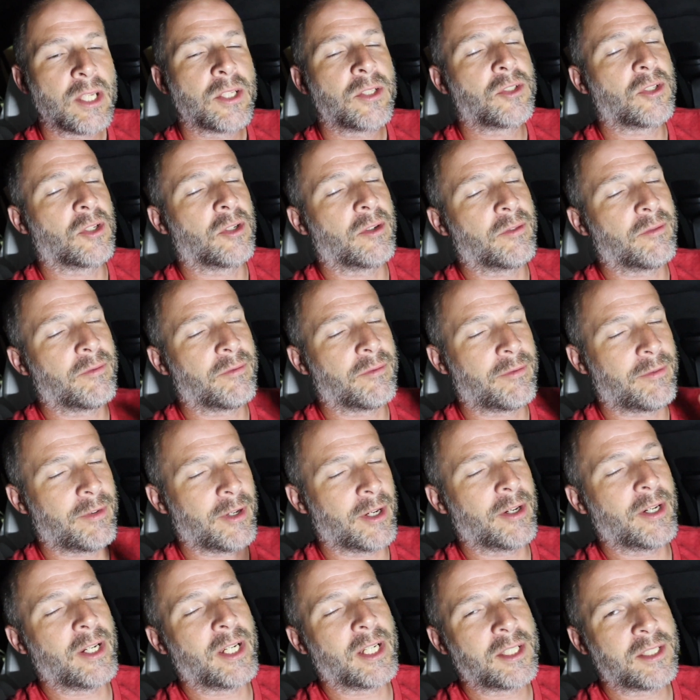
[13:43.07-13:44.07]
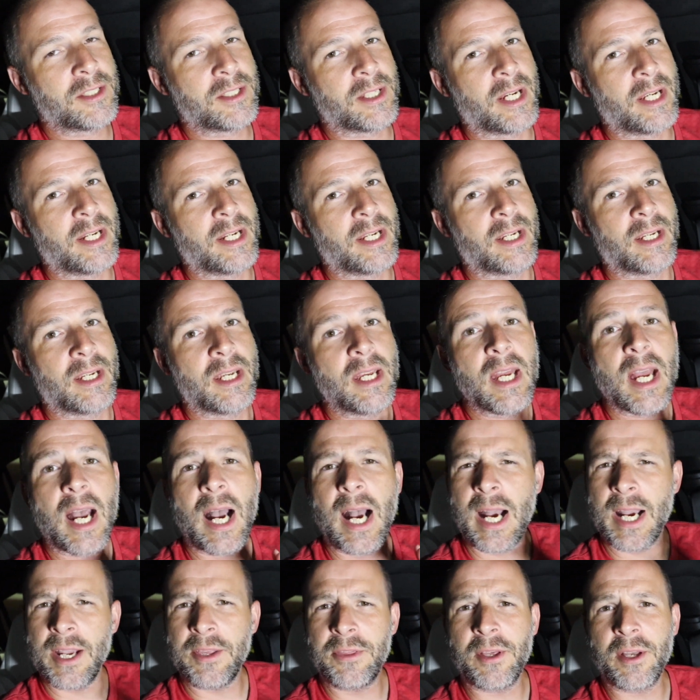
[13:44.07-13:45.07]
So very exciting.
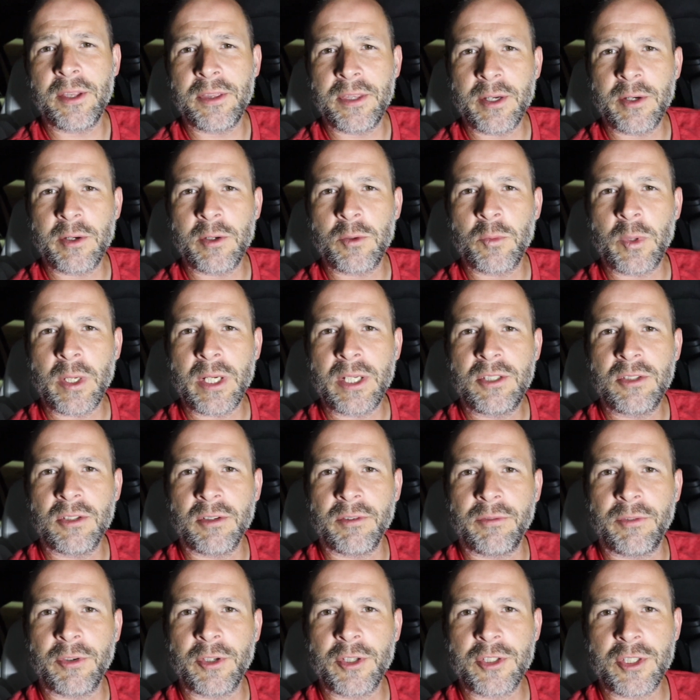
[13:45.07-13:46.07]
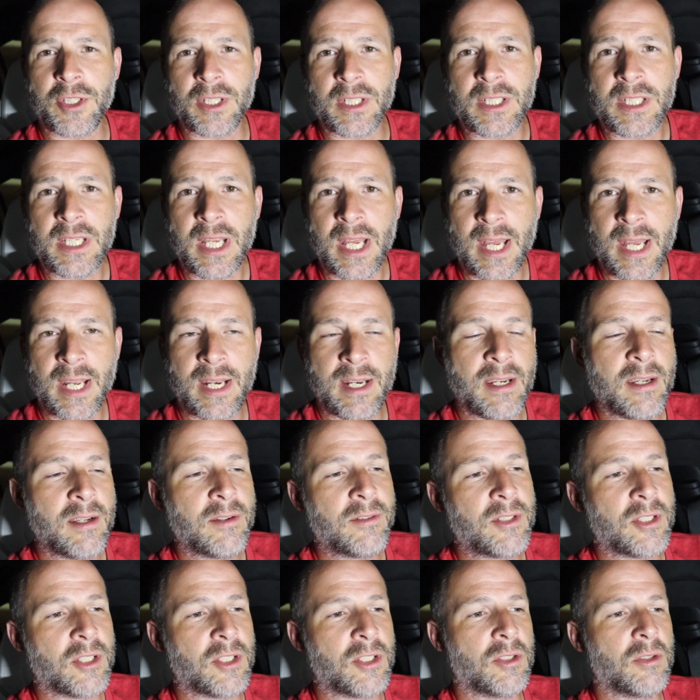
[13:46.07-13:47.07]
I thought they would wait till version
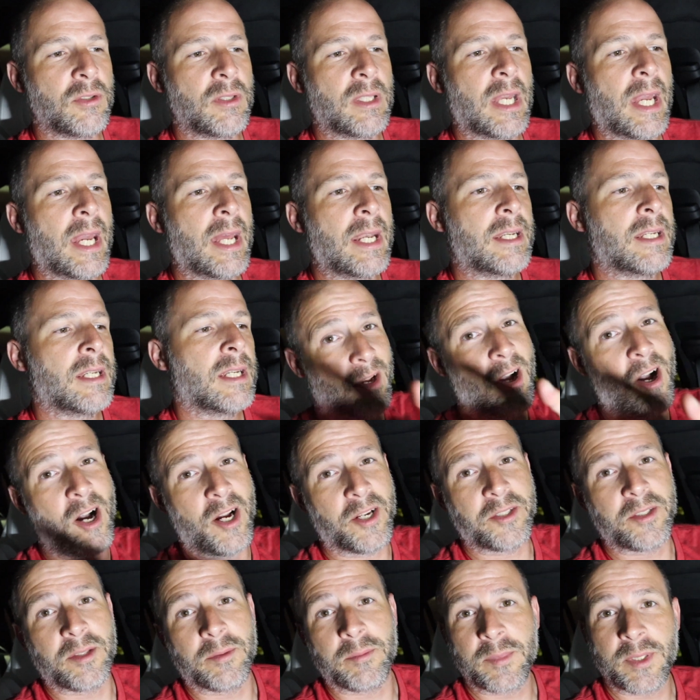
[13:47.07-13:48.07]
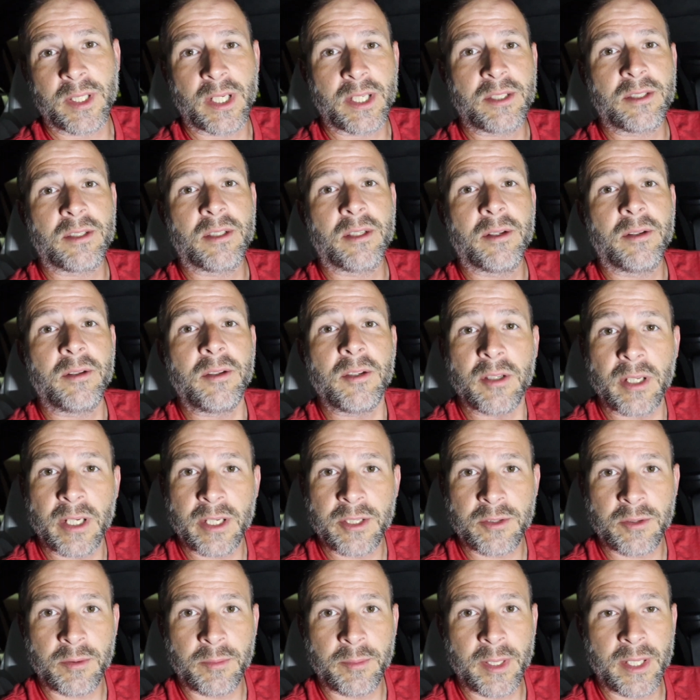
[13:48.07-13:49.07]
ten to do that. Awesome, Tesla. You
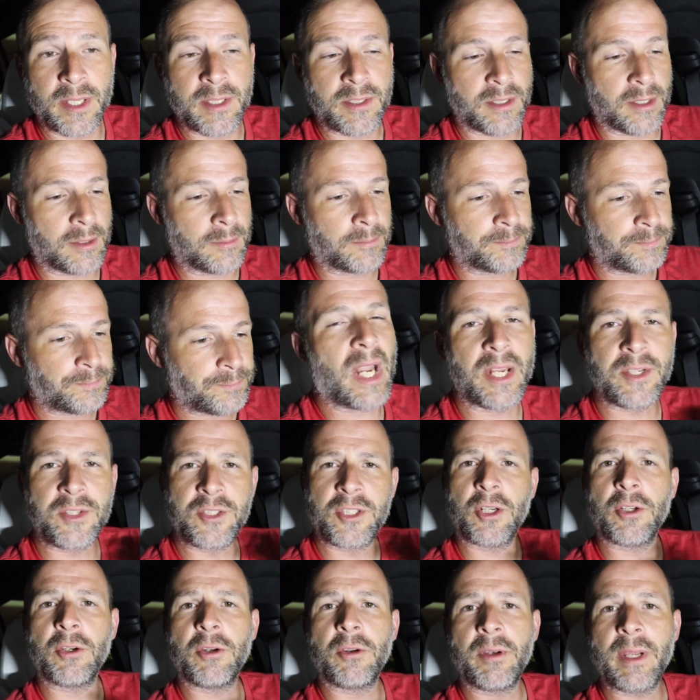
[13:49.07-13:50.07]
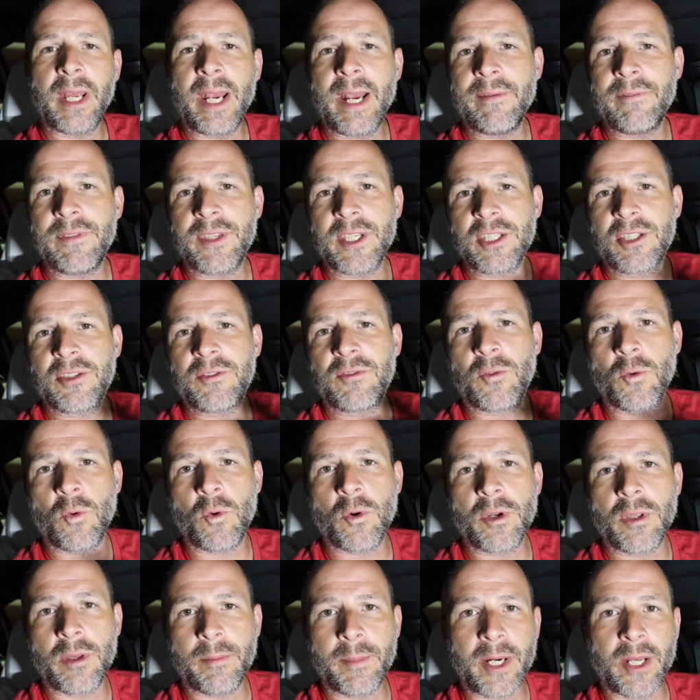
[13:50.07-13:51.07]
guys are amazing. I still don't have this
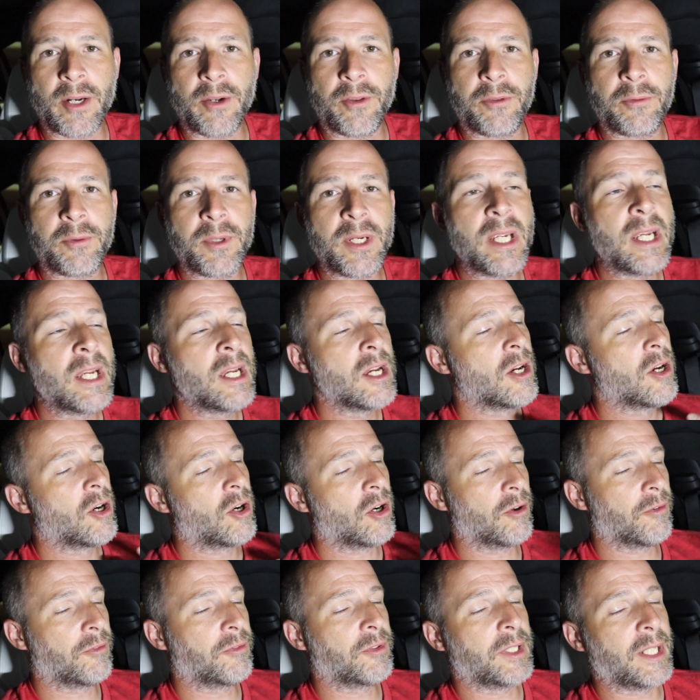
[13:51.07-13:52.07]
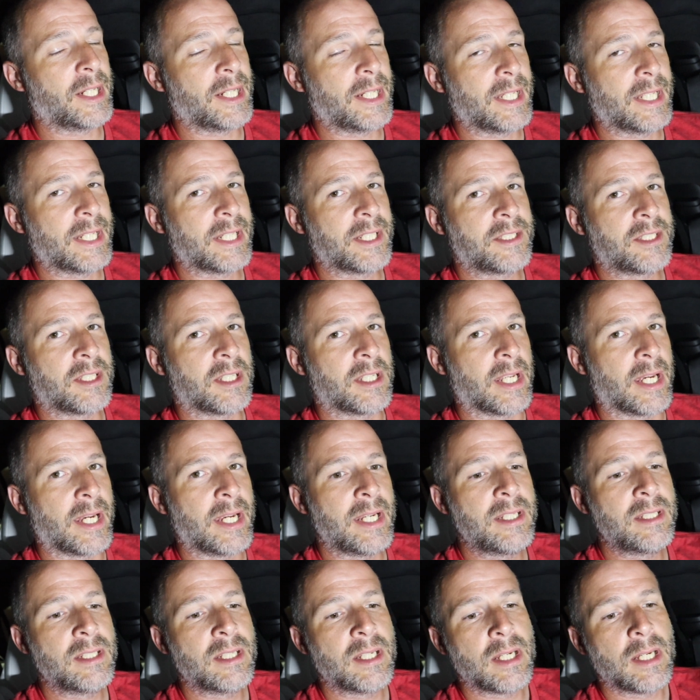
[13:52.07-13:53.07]
for the Model three. Hopefully I get it
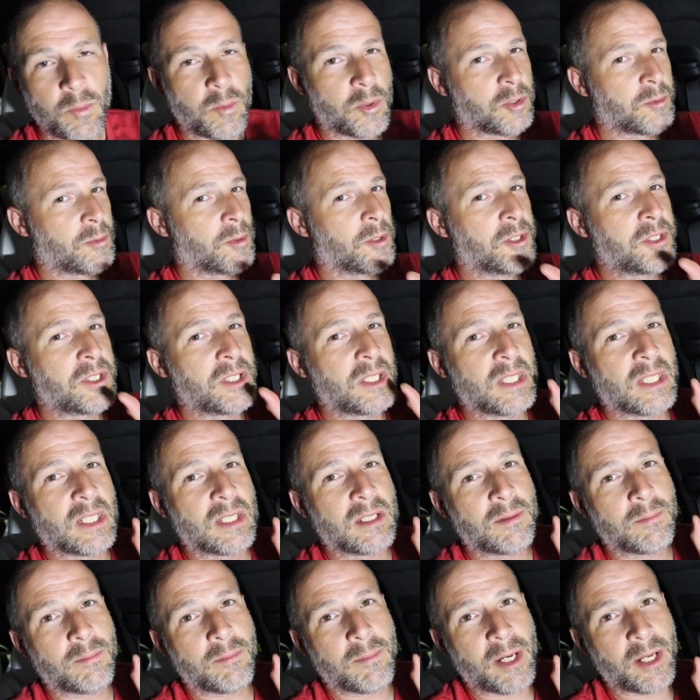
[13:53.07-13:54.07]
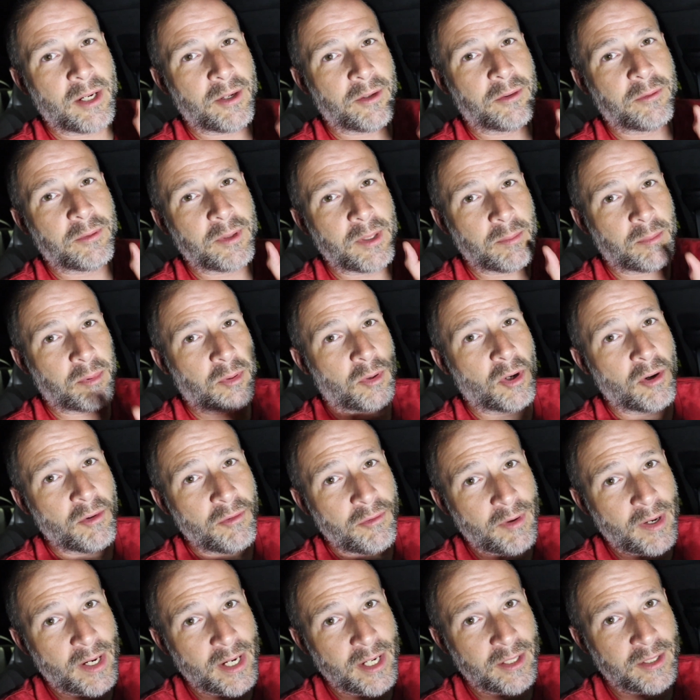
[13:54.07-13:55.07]
tonight. We're supposed to get Model three
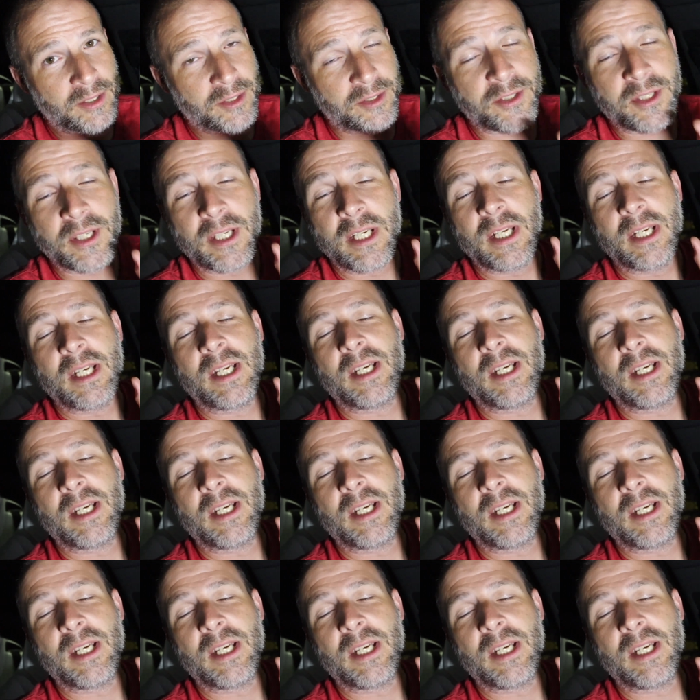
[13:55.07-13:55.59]
profiles